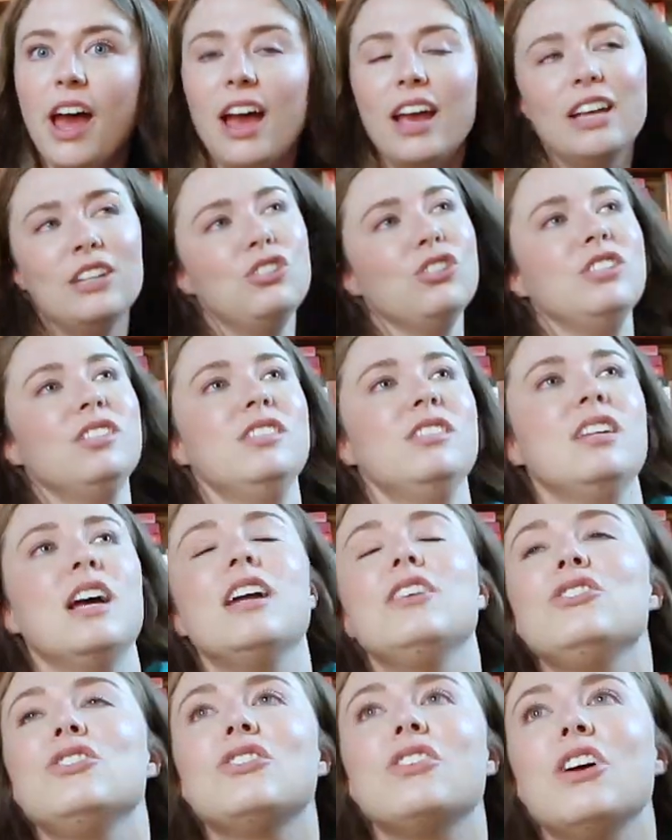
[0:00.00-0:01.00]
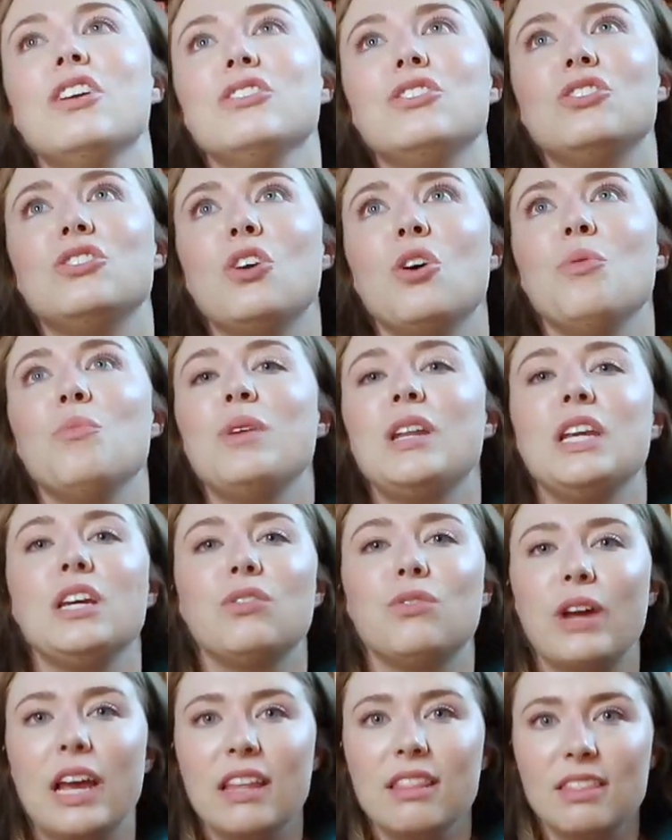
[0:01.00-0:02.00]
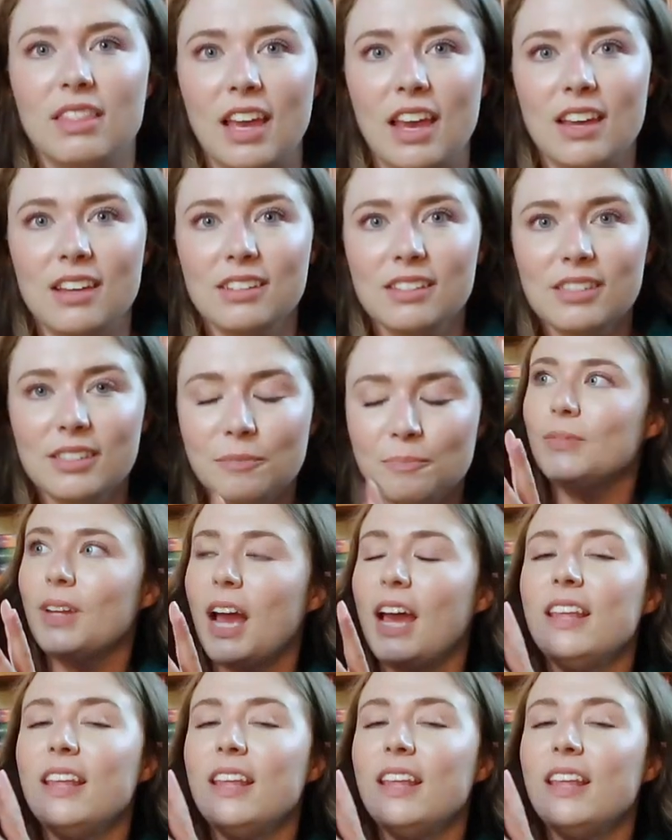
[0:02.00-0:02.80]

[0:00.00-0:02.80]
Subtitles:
It just touches on so many great things.